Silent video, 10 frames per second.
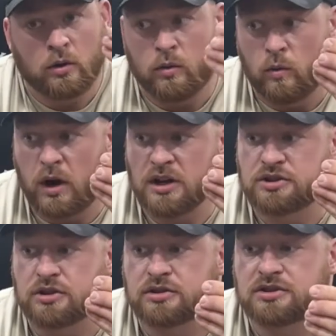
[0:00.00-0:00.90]

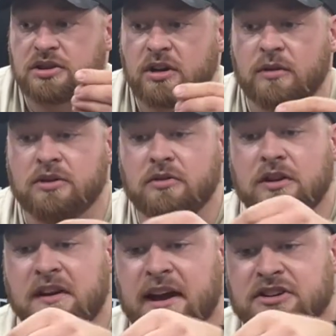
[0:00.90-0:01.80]
washers to go into
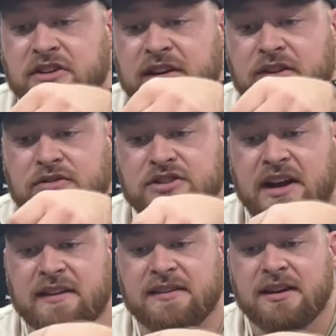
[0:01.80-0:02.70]
and attach on the other
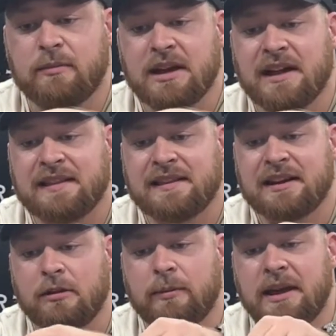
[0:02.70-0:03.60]
side. That's going to be a
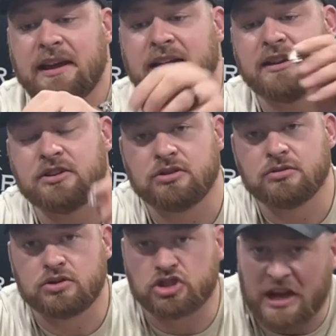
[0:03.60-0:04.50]
little bit
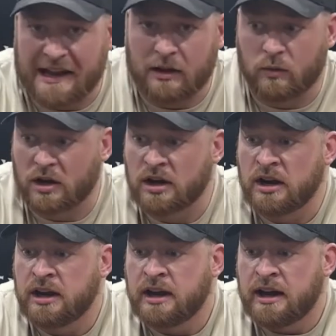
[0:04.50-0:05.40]
shallower.
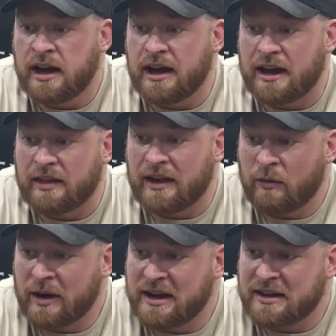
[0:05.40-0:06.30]
That
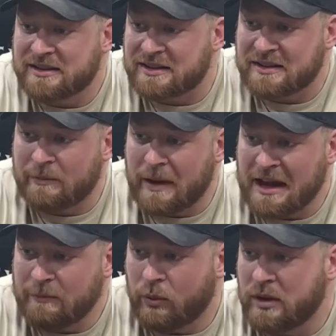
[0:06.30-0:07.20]
way, because the
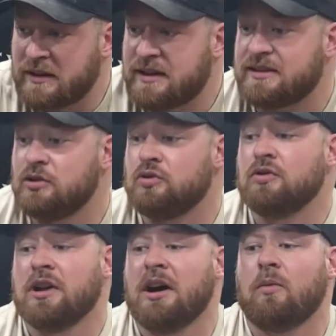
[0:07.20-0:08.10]
main point of this, you
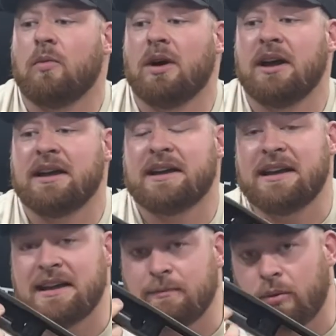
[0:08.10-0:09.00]
do not want
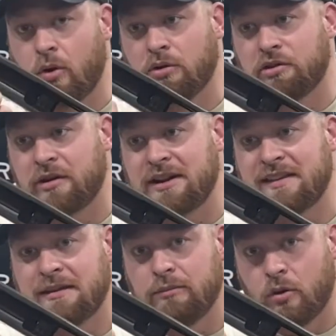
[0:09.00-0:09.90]
any bolts or
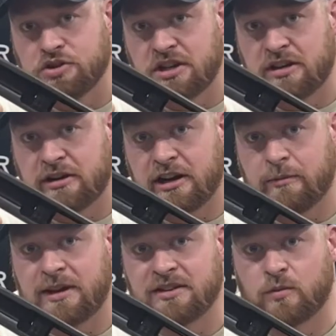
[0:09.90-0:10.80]
anything bulging under here,
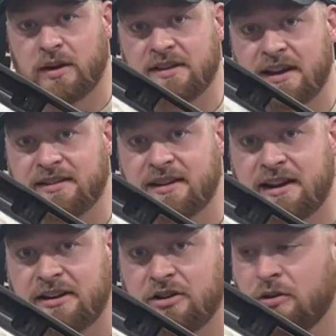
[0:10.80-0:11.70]
because what that's going
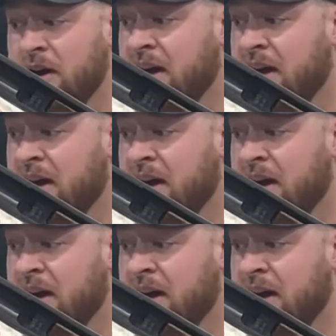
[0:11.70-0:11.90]
to do,